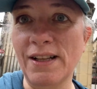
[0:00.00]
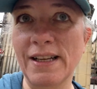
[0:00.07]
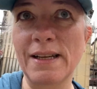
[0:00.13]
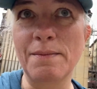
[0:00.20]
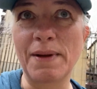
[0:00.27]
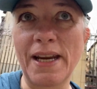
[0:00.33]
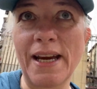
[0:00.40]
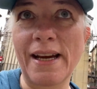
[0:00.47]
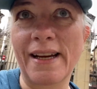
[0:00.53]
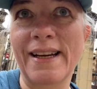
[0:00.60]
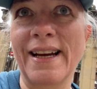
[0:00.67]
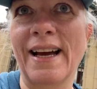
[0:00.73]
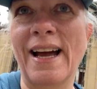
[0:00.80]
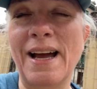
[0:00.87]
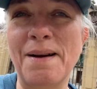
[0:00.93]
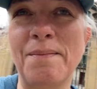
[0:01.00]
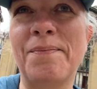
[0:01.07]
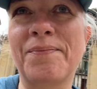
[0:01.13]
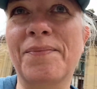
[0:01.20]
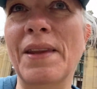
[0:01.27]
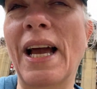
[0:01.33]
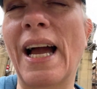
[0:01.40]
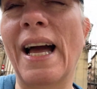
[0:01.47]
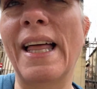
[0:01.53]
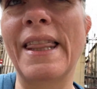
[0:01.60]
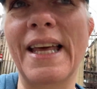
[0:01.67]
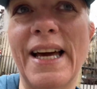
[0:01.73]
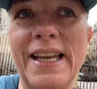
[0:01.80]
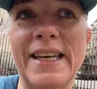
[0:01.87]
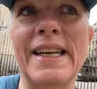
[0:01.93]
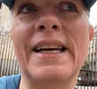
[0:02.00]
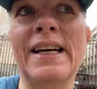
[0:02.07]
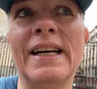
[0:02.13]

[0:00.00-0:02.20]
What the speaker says: in a minute, and then